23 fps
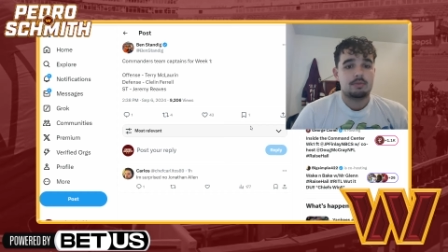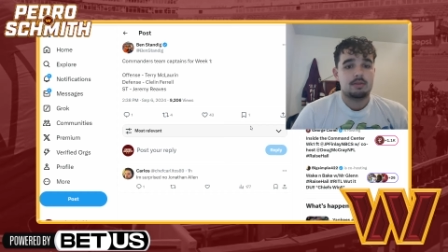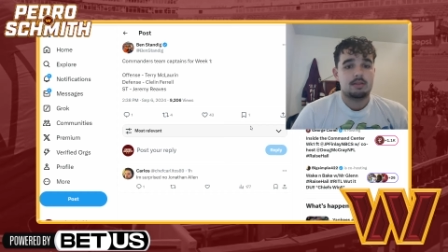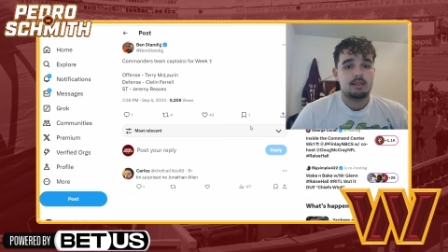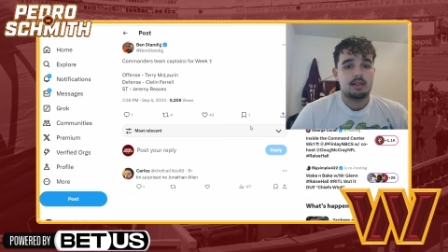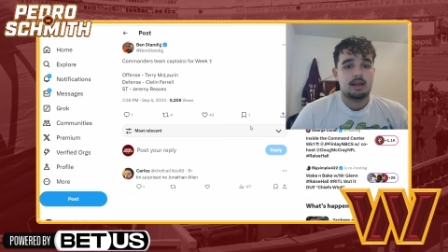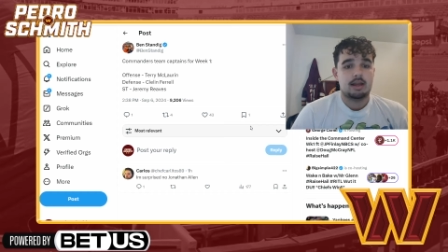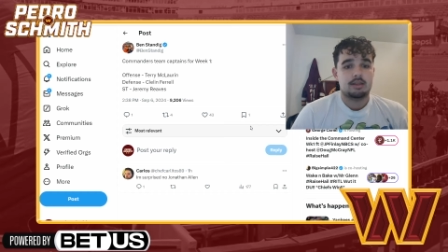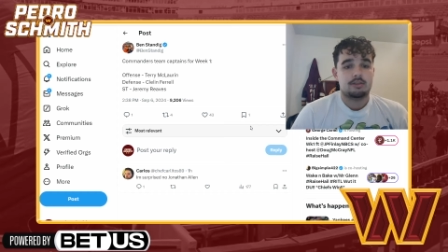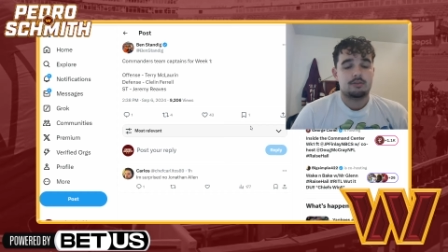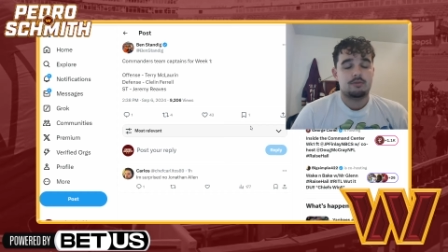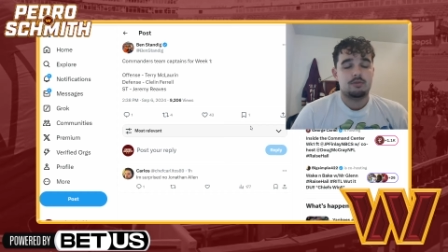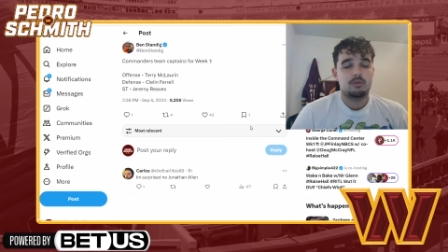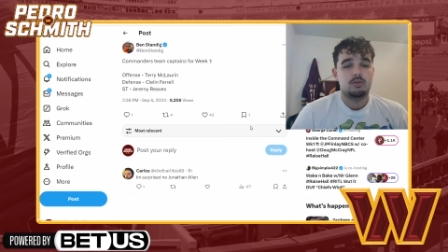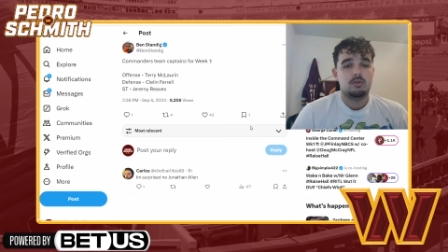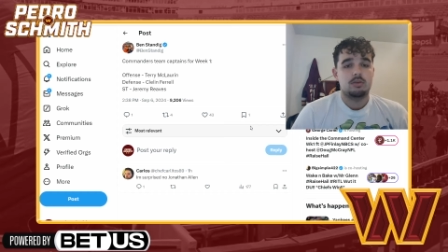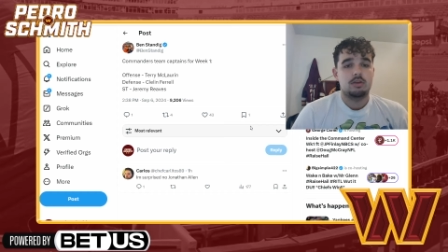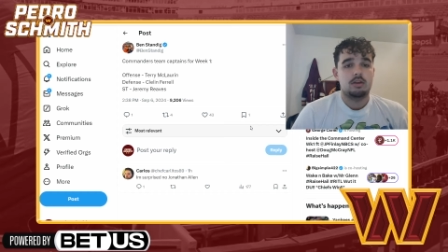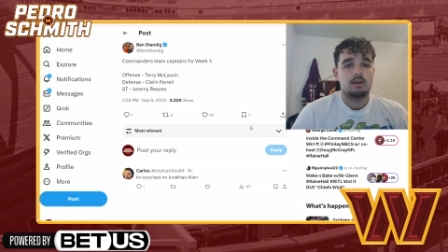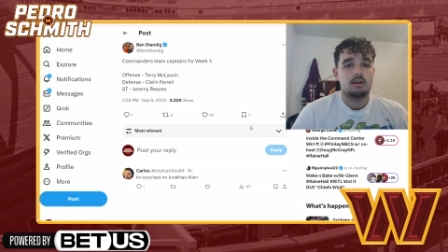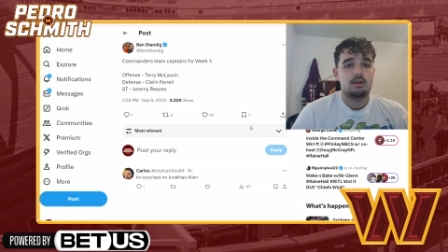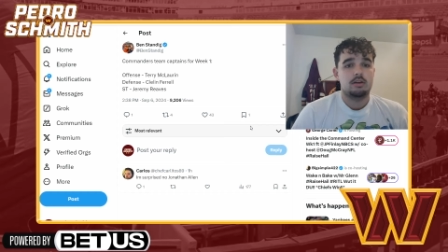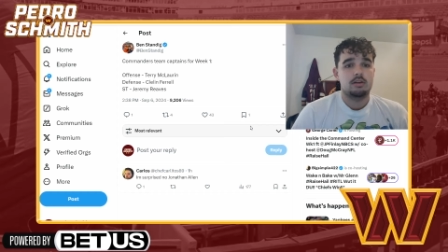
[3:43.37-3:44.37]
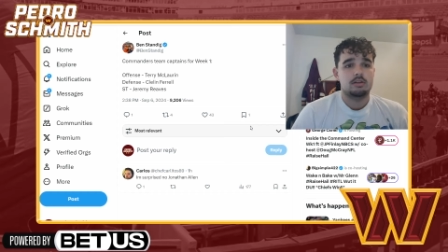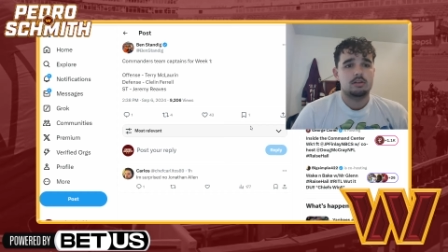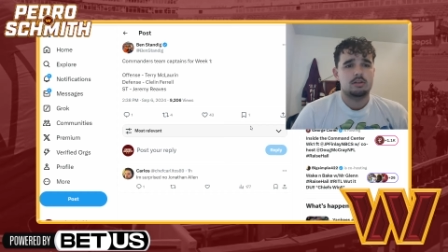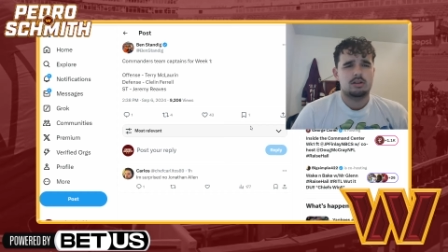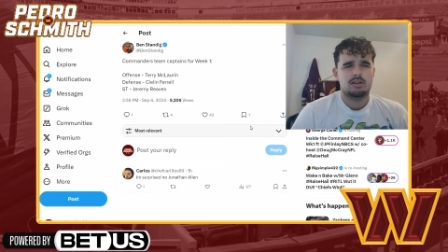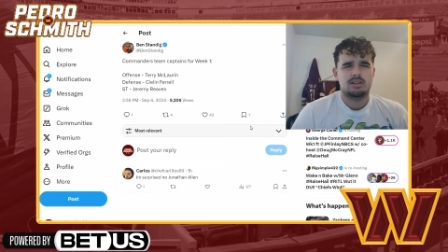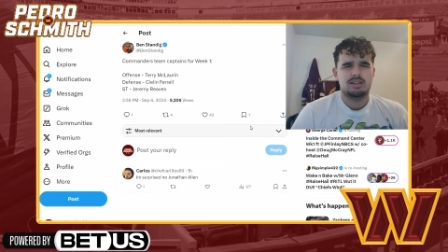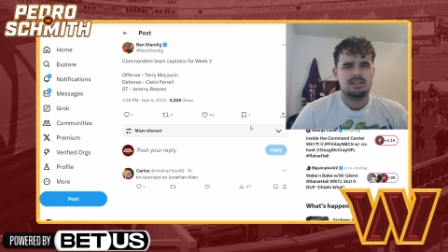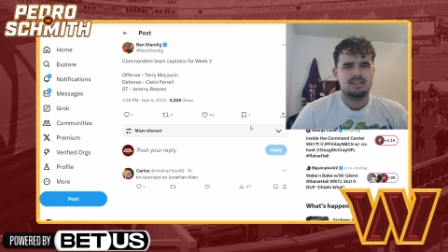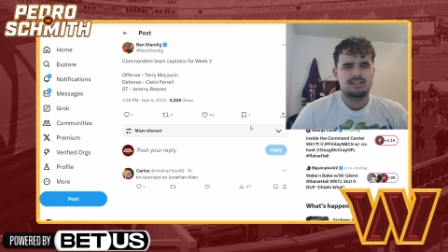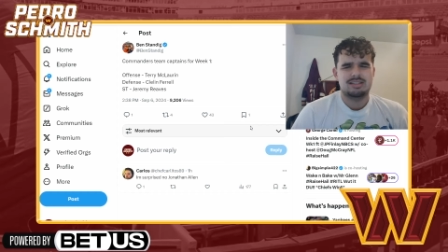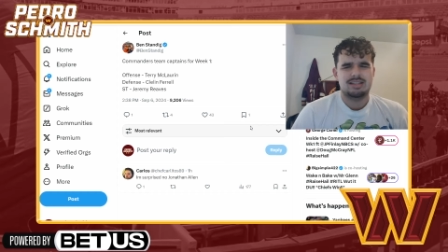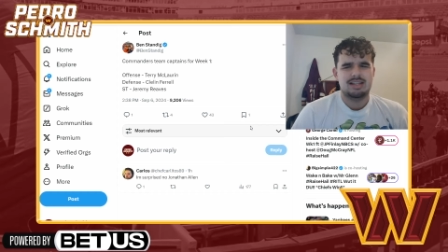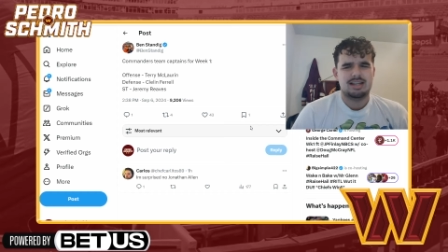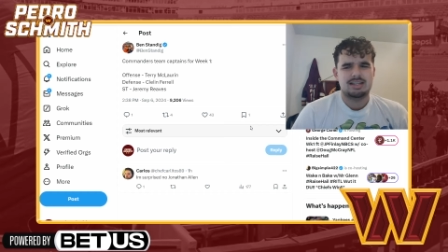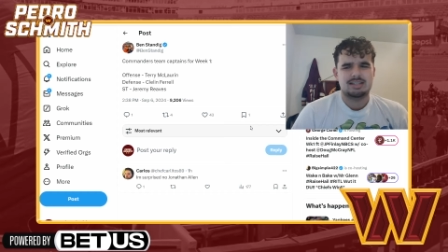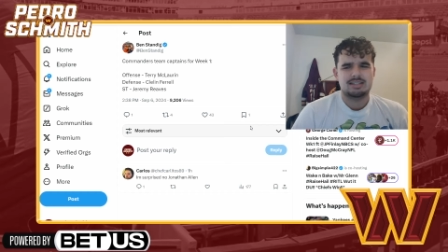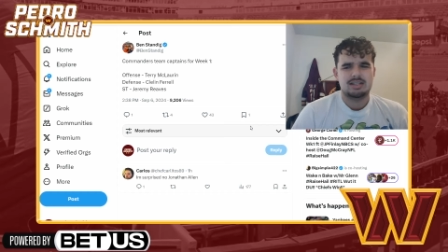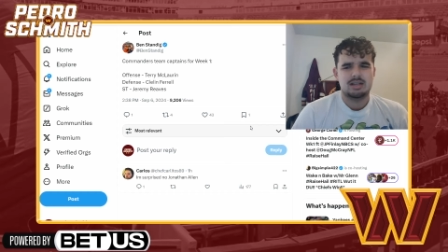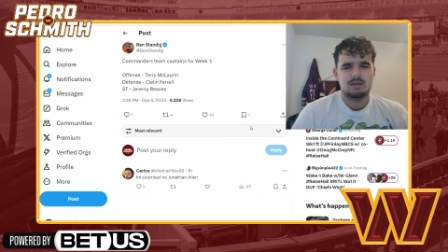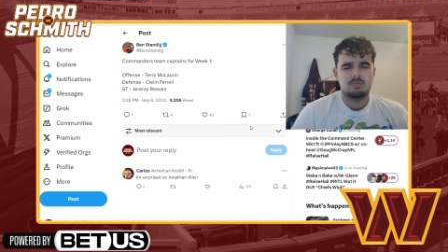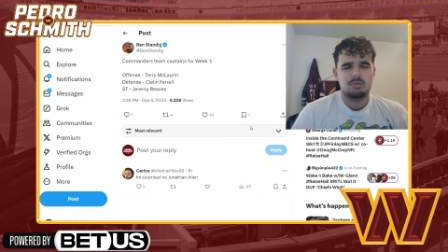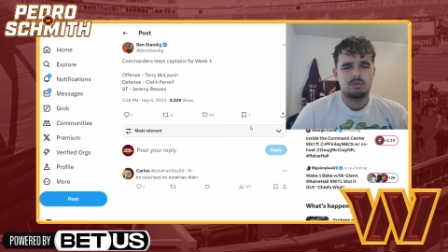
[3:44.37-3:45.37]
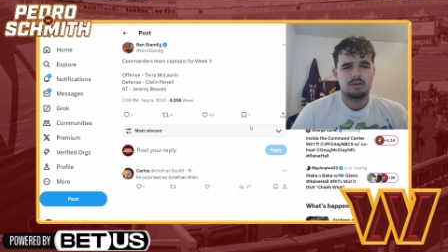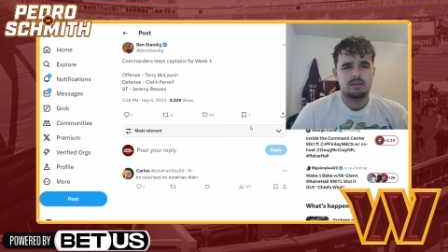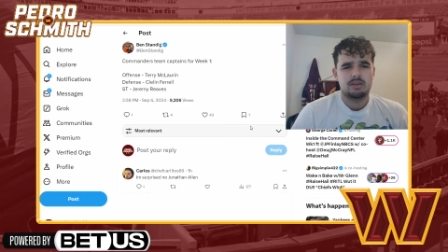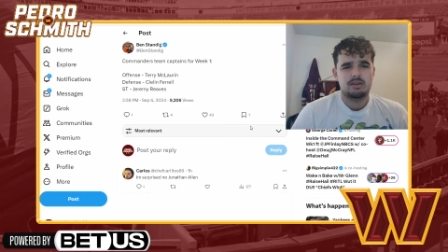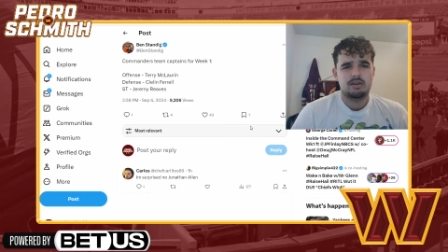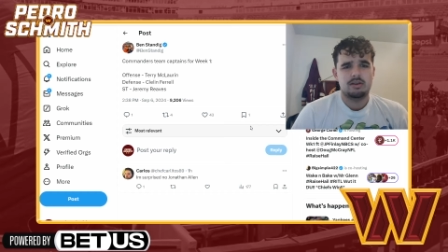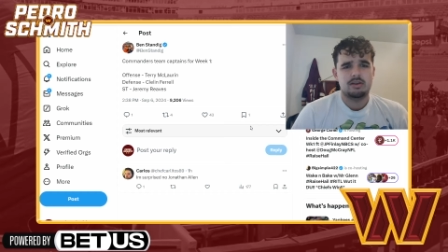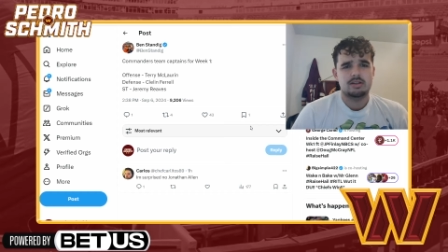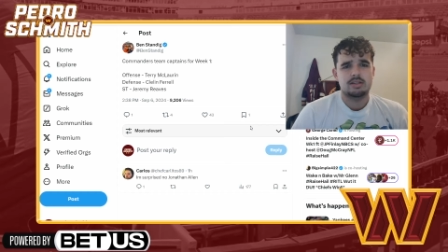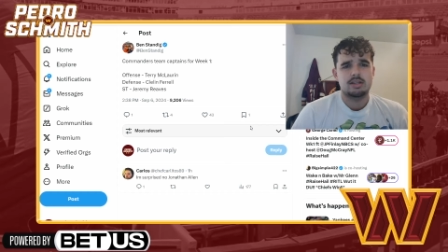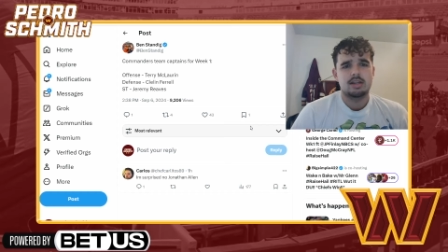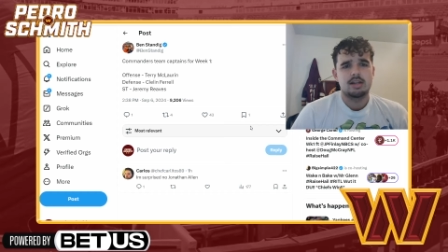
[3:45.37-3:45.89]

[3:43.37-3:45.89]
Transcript: the last few years or at least last couple years,